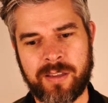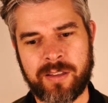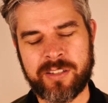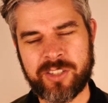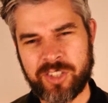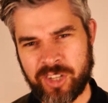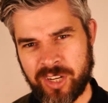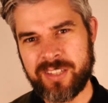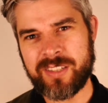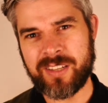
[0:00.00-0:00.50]

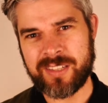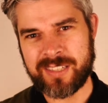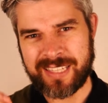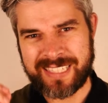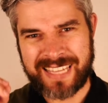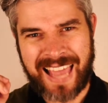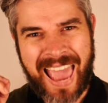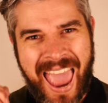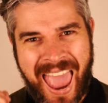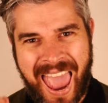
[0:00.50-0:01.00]
Jesus
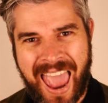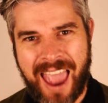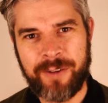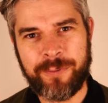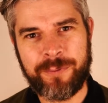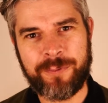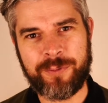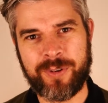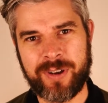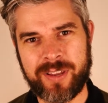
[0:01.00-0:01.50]
is
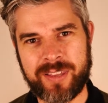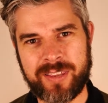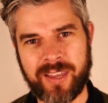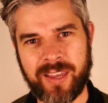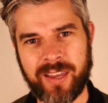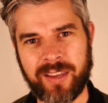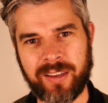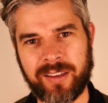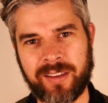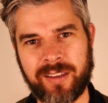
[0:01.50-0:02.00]

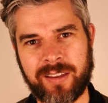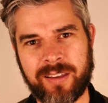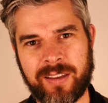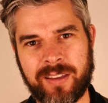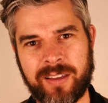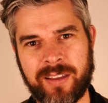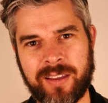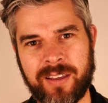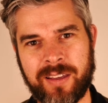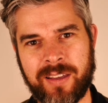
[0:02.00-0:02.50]
everything.
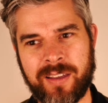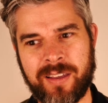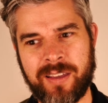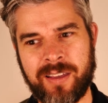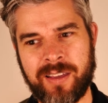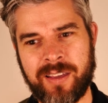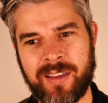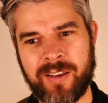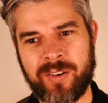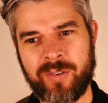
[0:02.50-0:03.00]

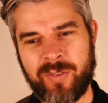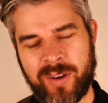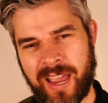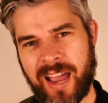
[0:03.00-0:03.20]
We